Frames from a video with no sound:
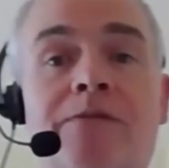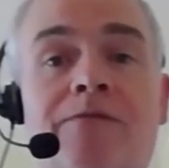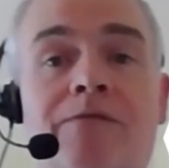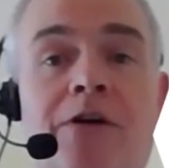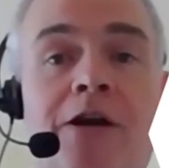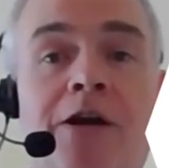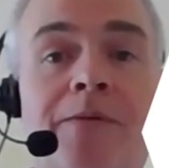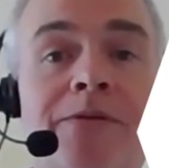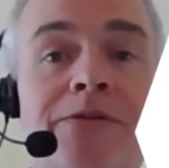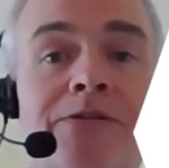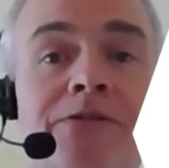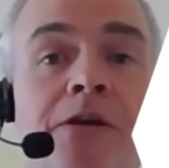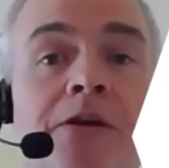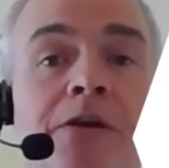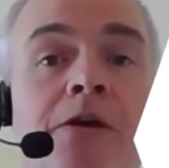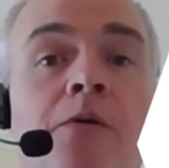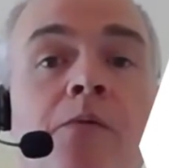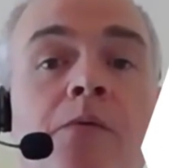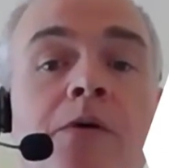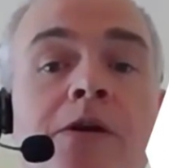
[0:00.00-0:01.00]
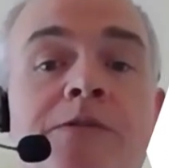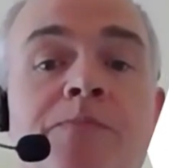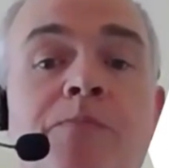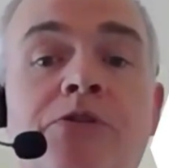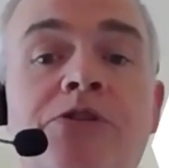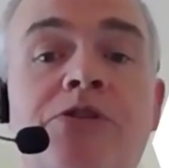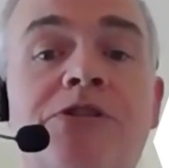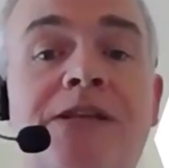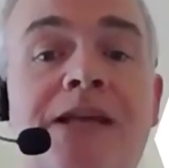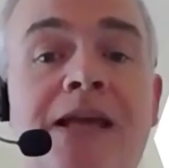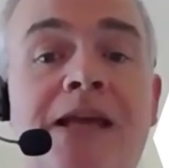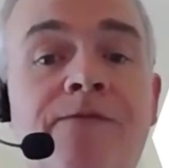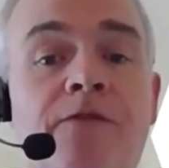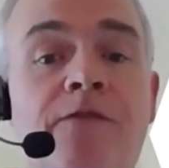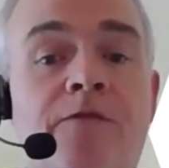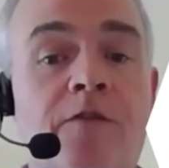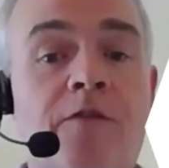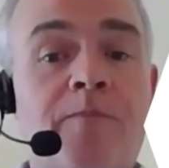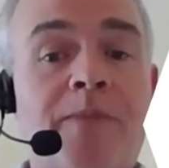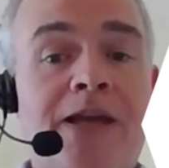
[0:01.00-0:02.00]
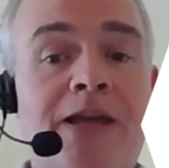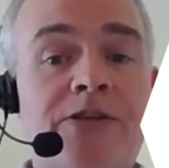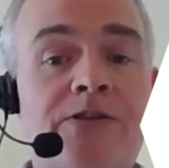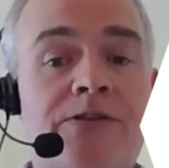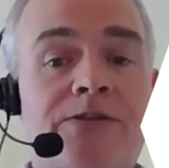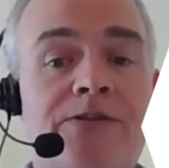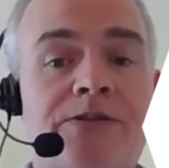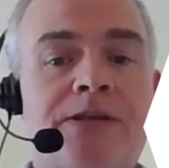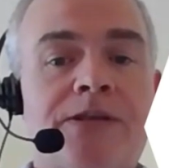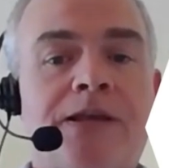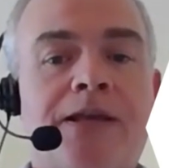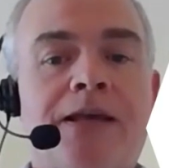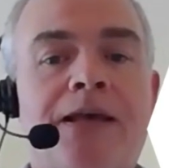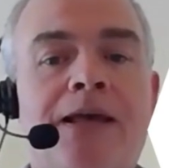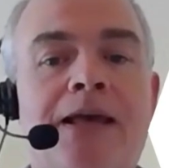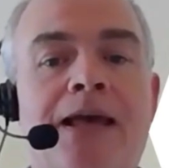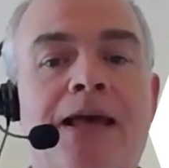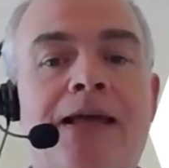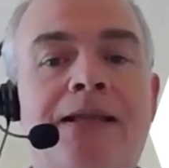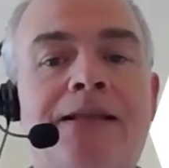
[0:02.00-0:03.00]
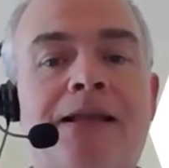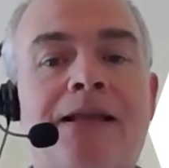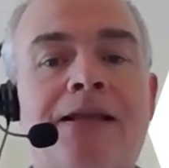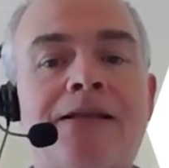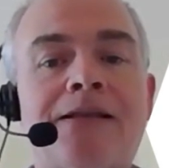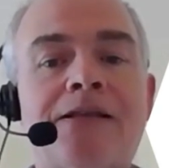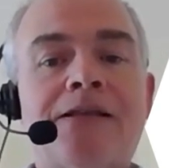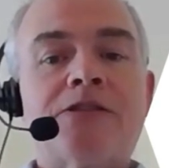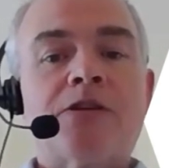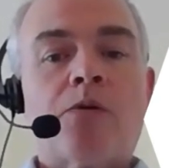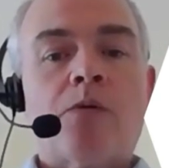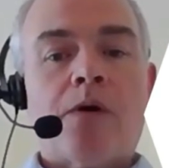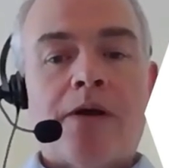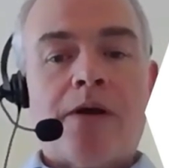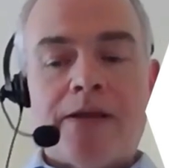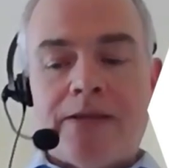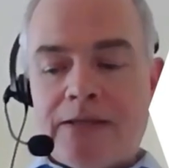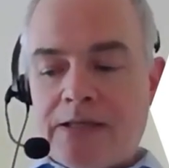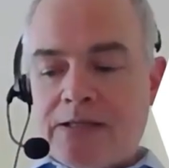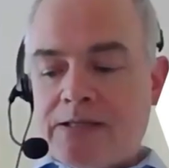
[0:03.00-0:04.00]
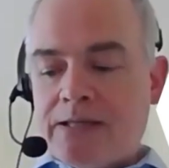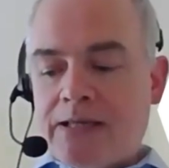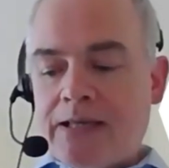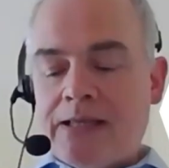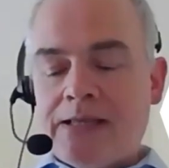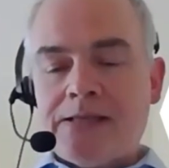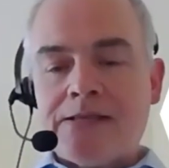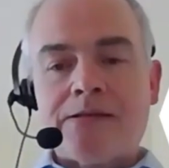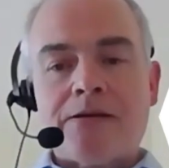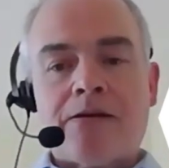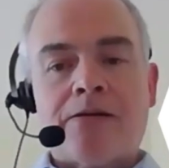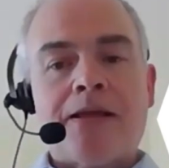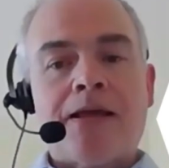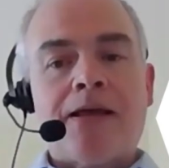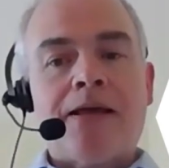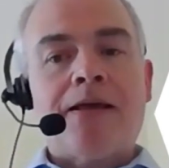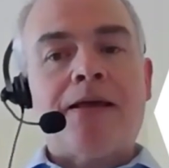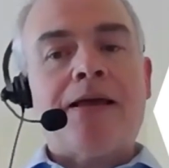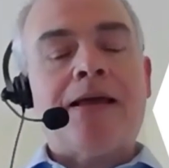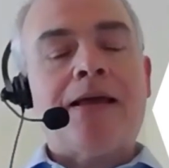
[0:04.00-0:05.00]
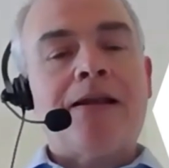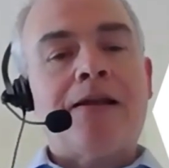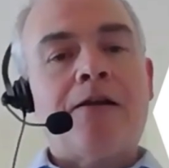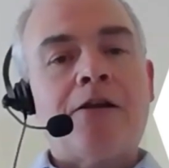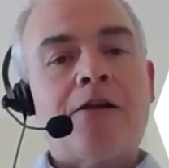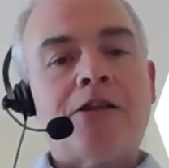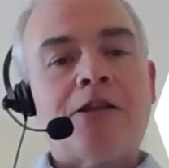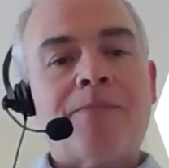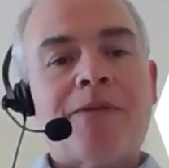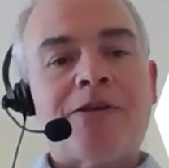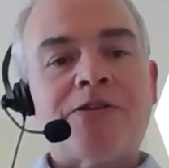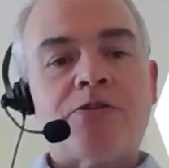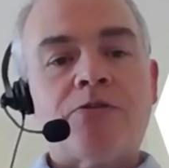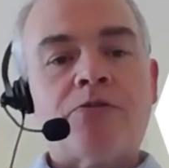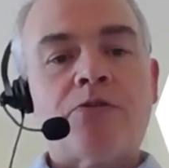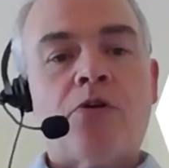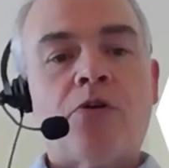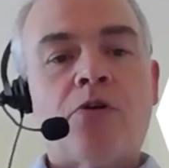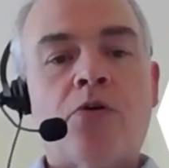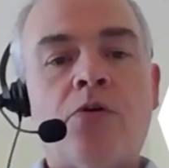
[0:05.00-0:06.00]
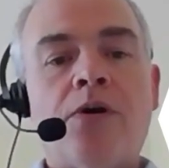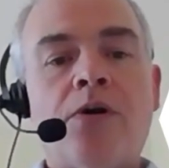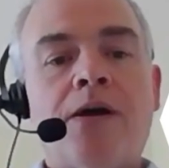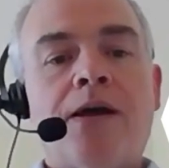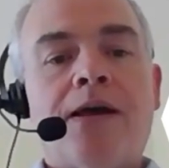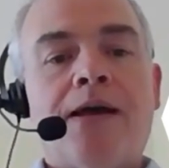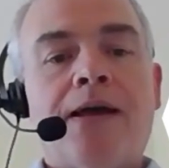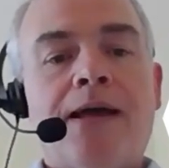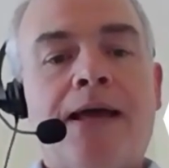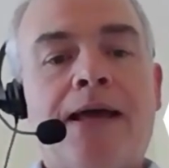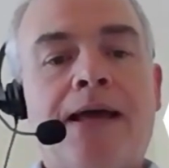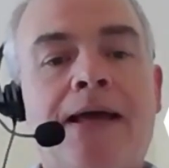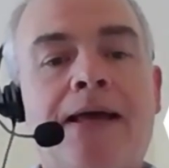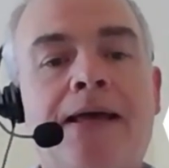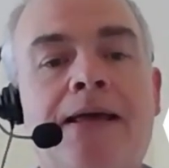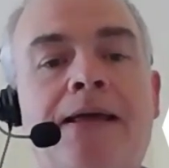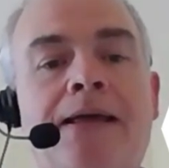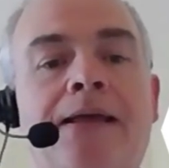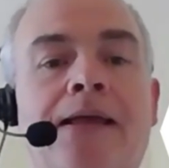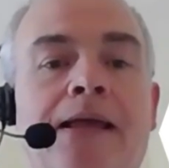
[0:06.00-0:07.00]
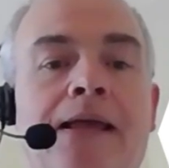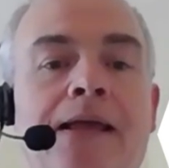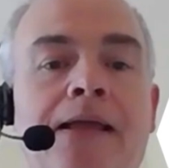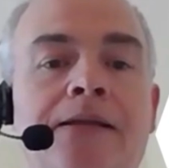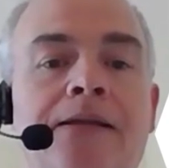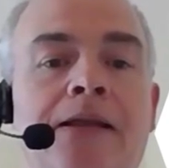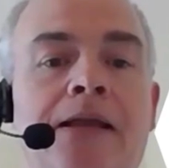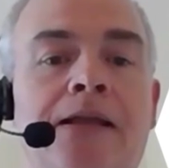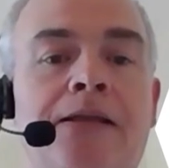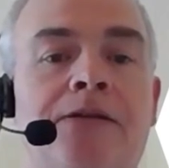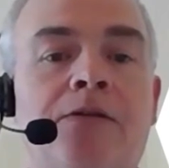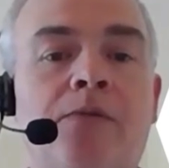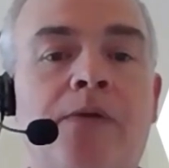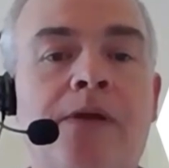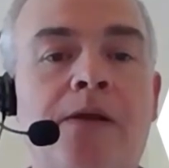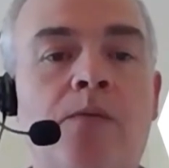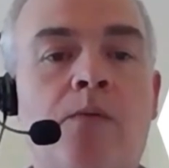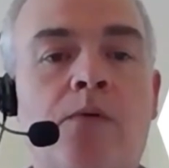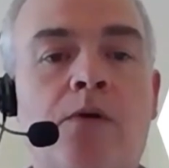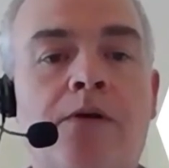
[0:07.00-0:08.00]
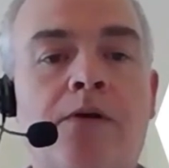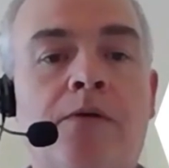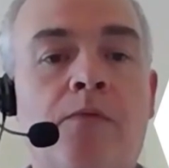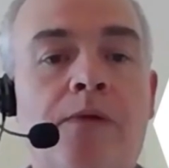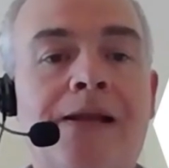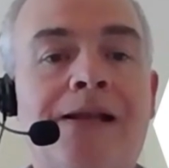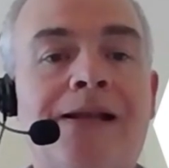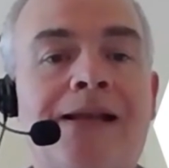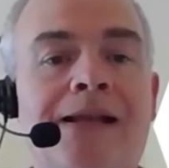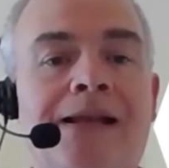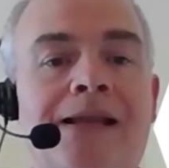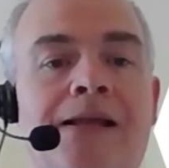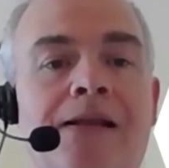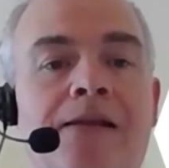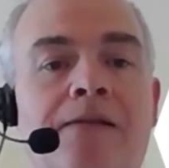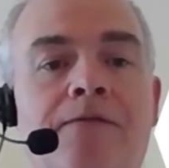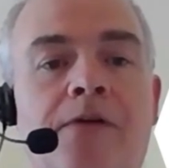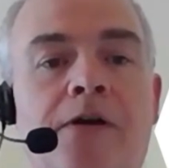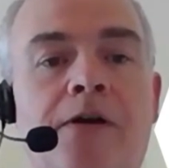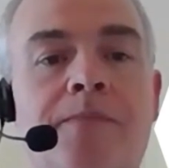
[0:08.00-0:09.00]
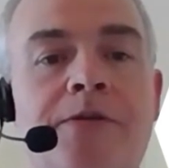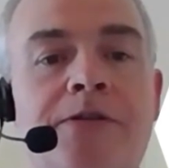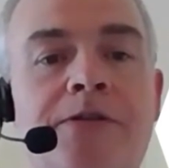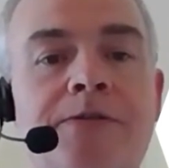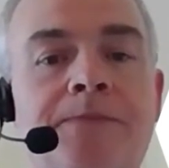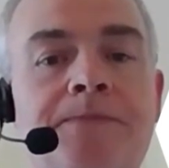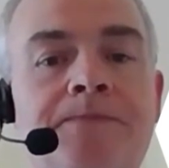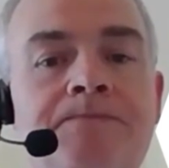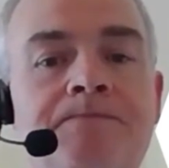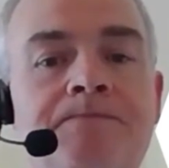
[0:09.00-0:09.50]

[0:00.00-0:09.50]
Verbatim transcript: environment, where it's much safer for patients uh, than it is acquiring these skills on a, a learn them as you go uh, in, in the real, wor- real clinical environment.